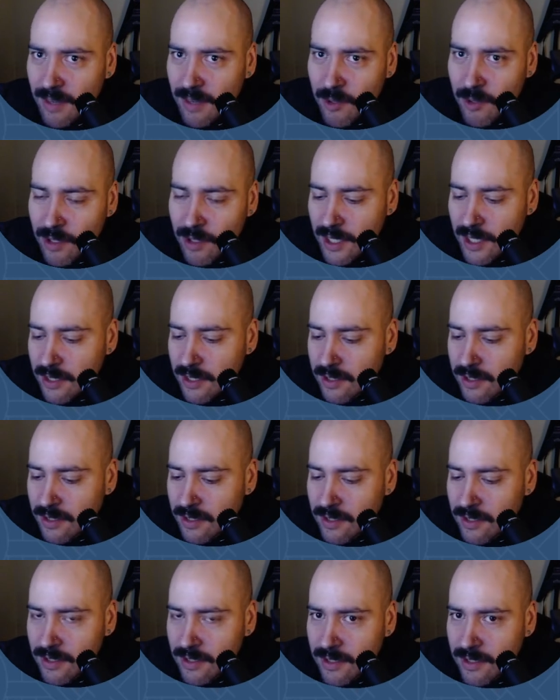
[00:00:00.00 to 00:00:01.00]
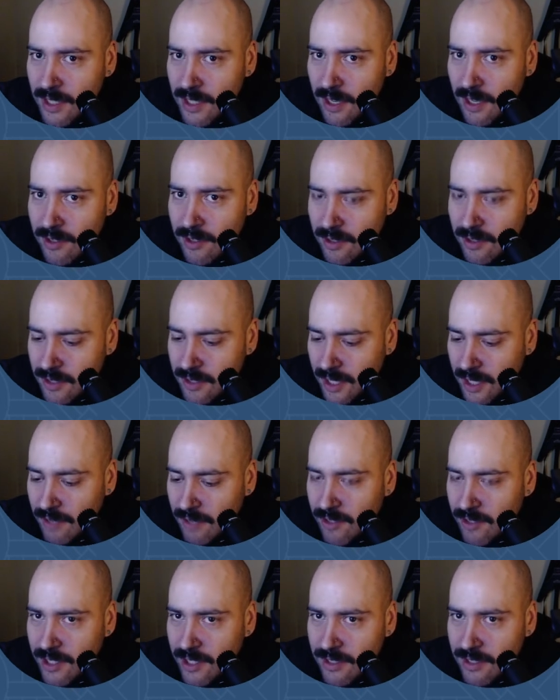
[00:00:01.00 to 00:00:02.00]
Let's now save
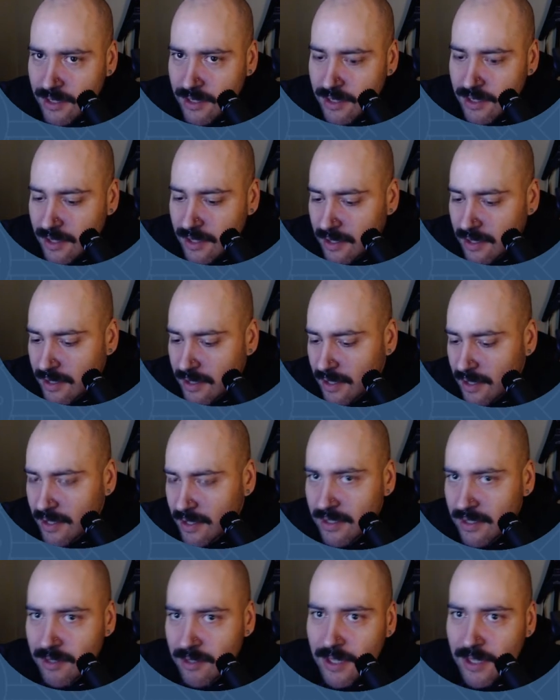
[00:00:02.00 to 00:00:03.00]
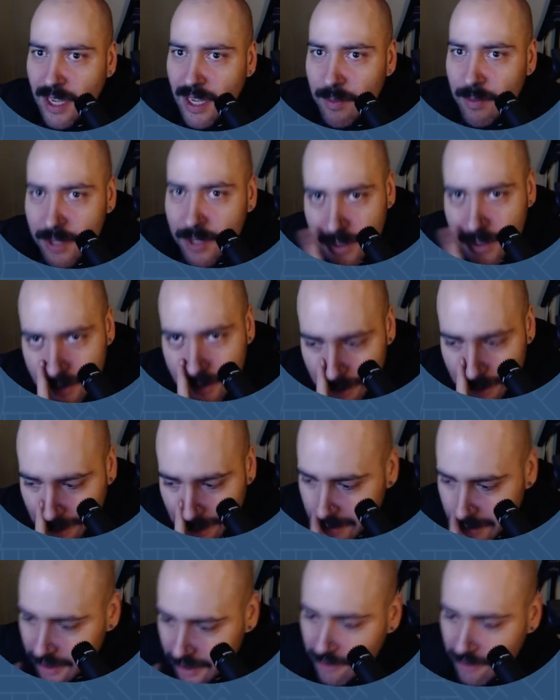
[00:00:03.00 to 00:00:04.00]
it and let's see what happens. Let's see if this